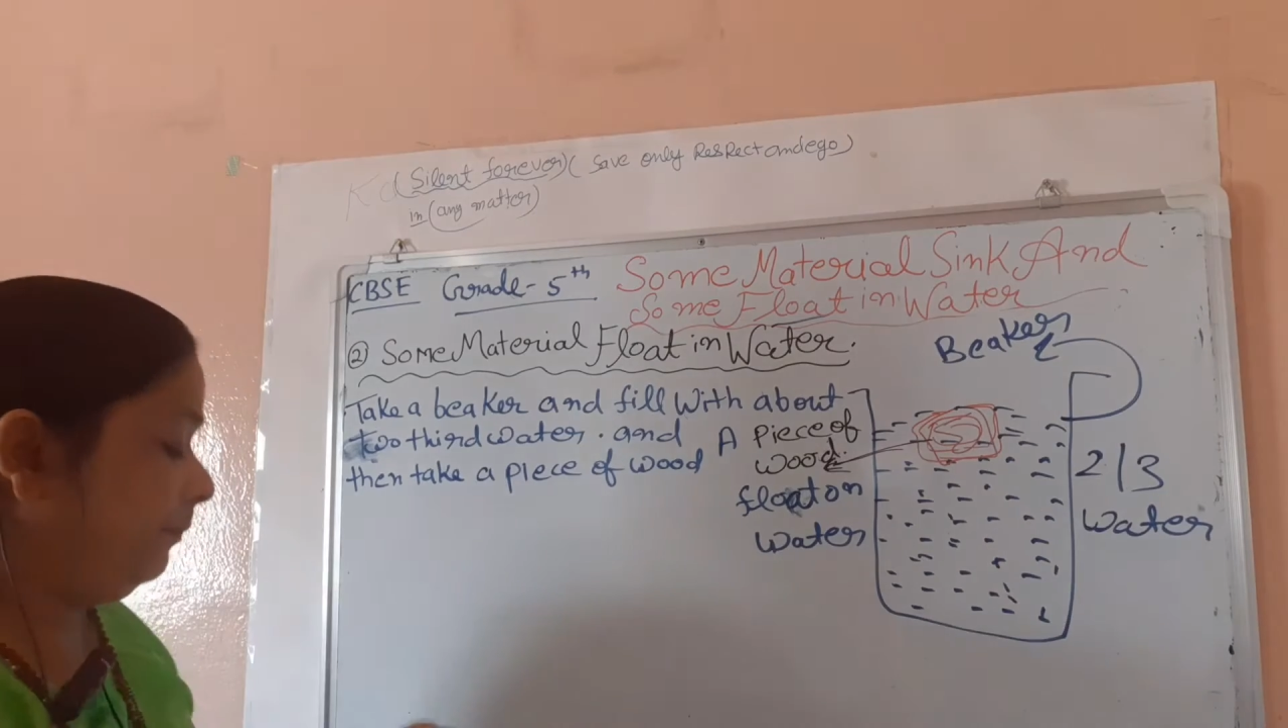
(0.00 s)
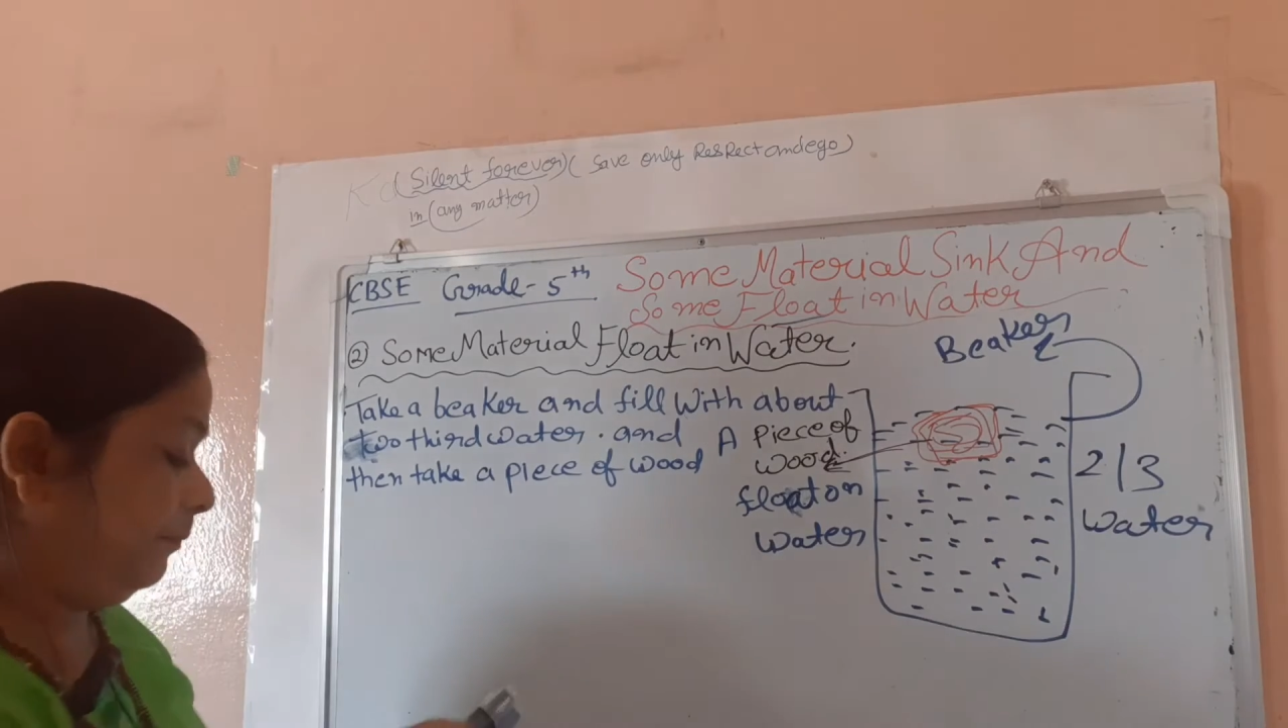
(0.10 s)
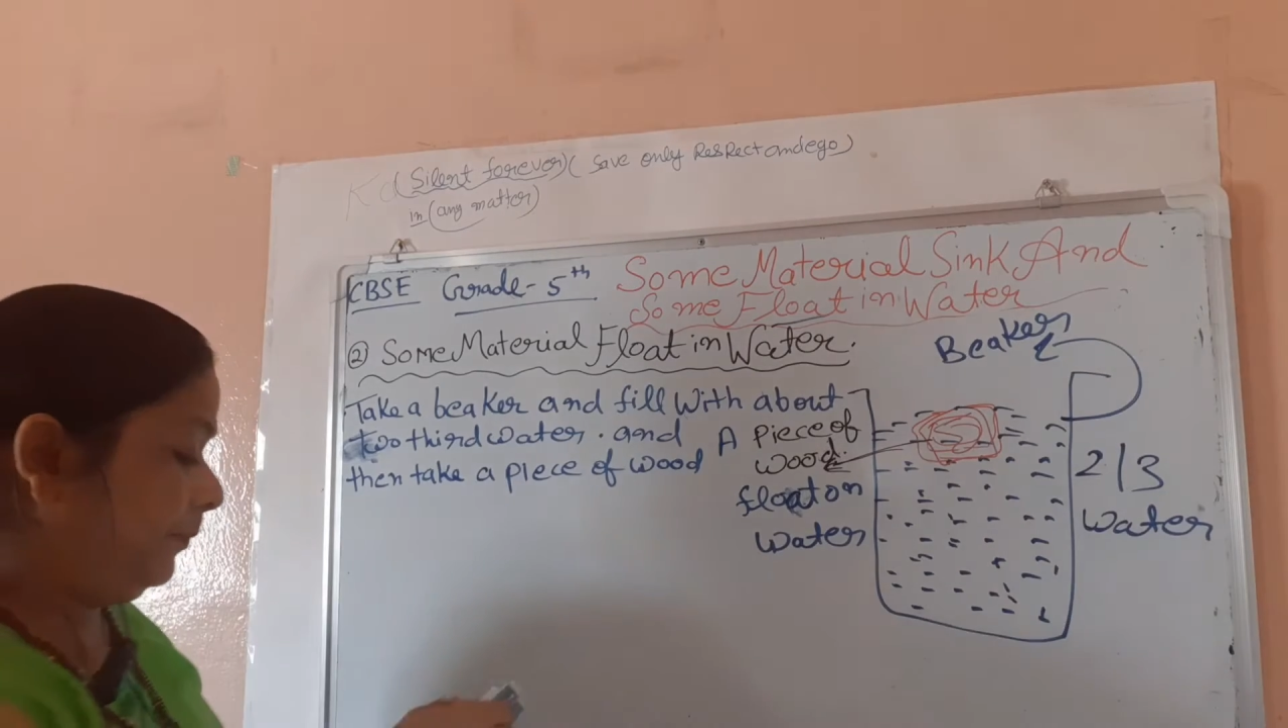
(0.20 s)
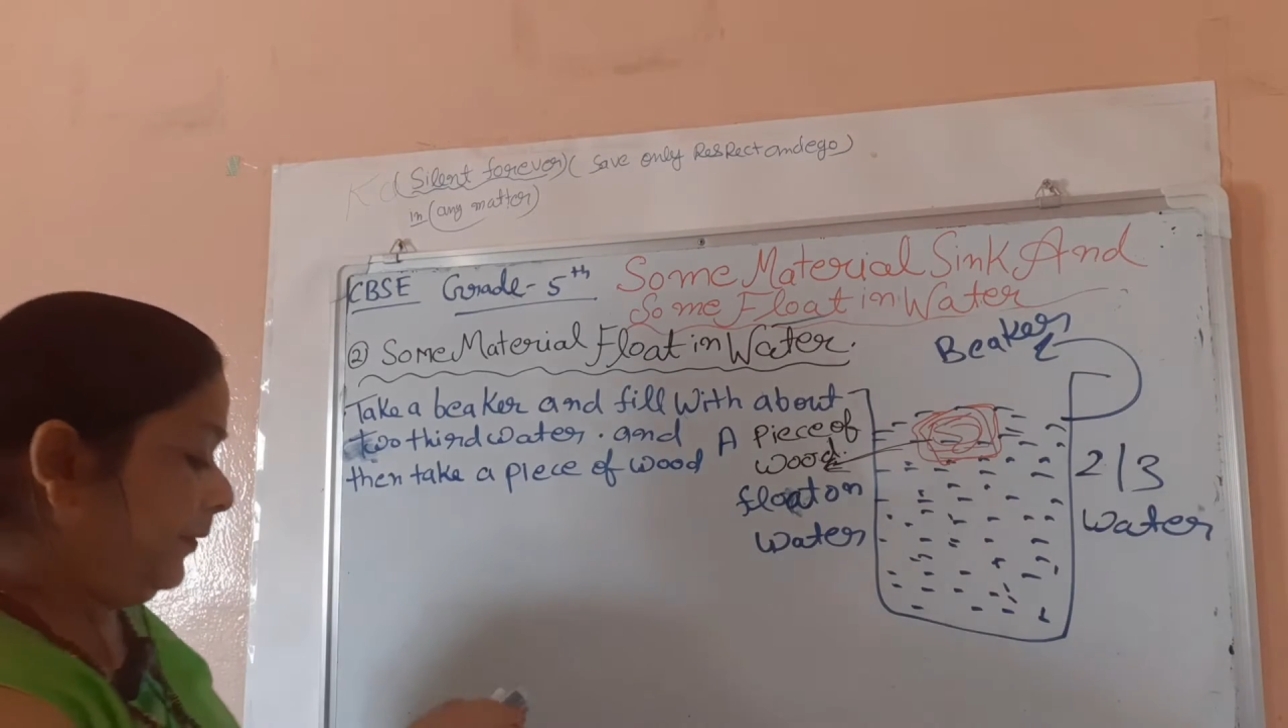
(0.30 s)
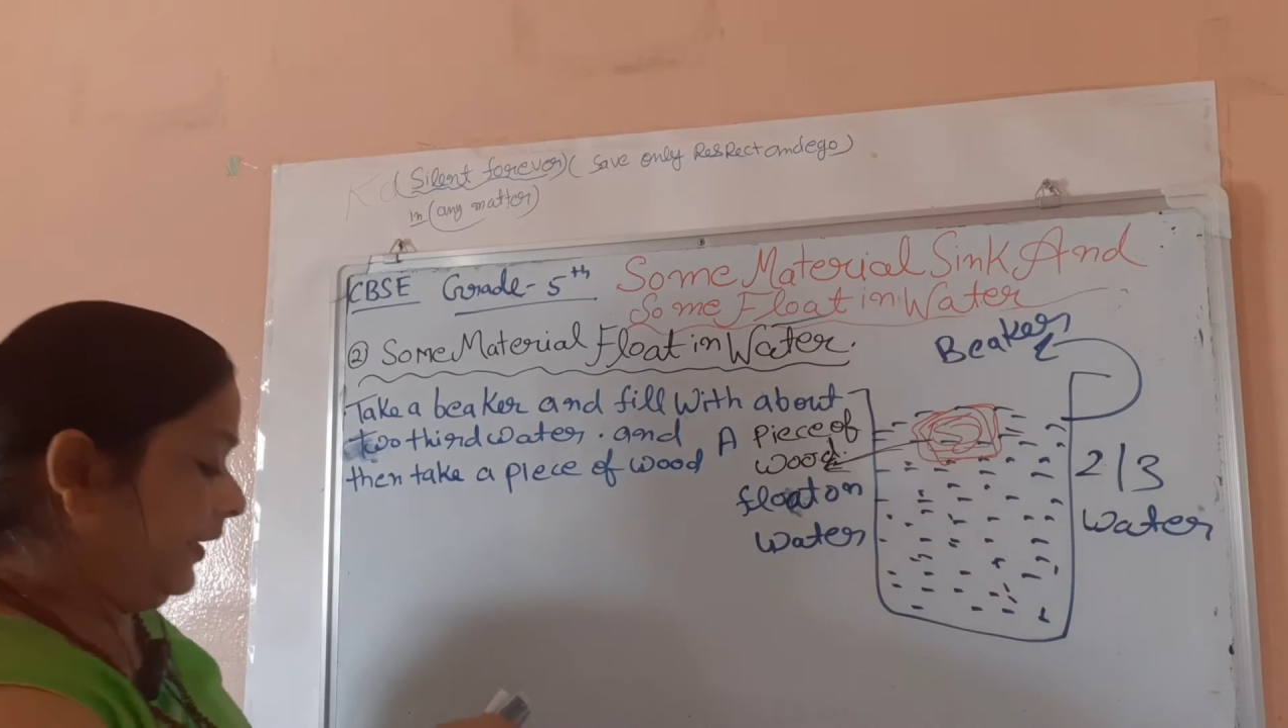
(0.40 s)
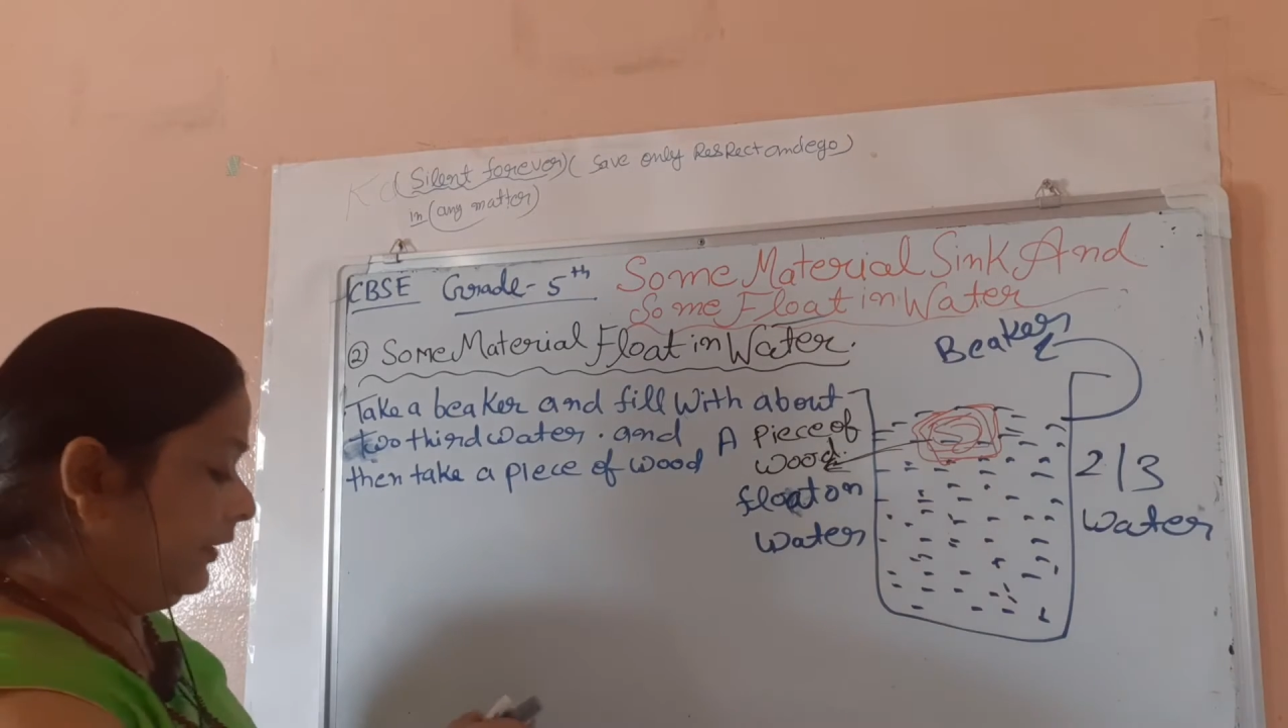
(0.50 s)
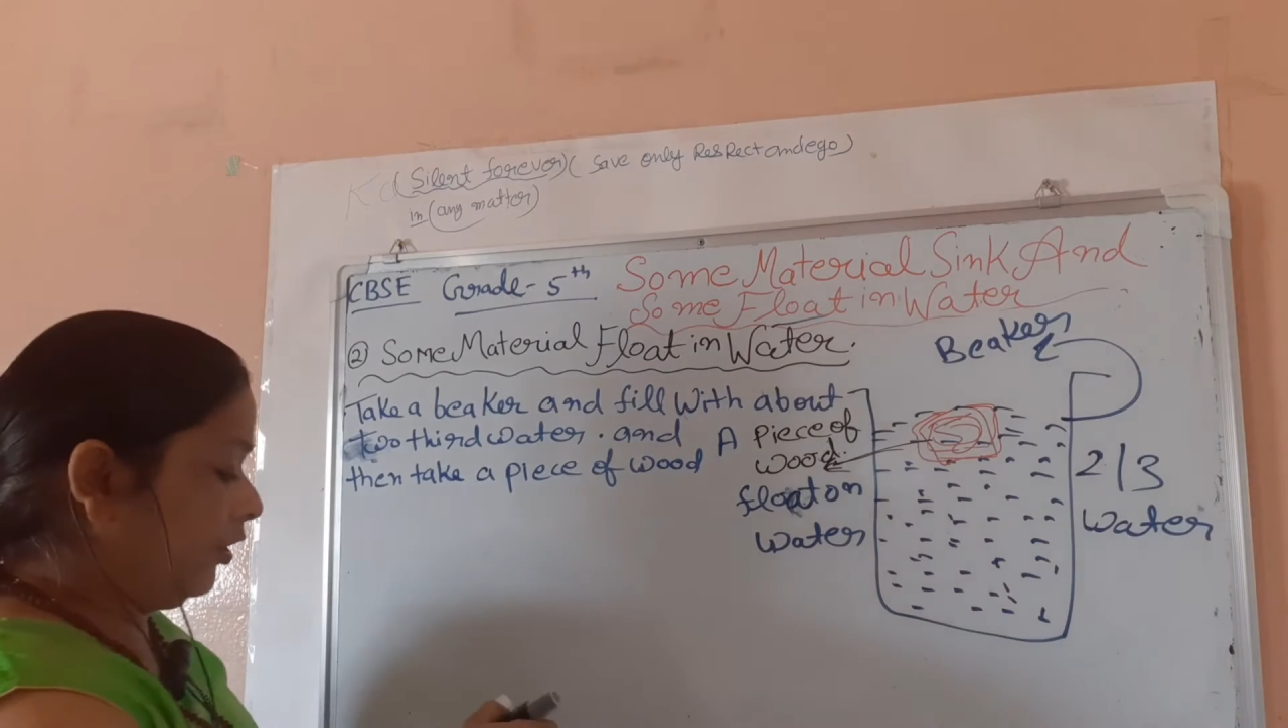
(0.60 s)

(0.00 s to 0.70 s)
piece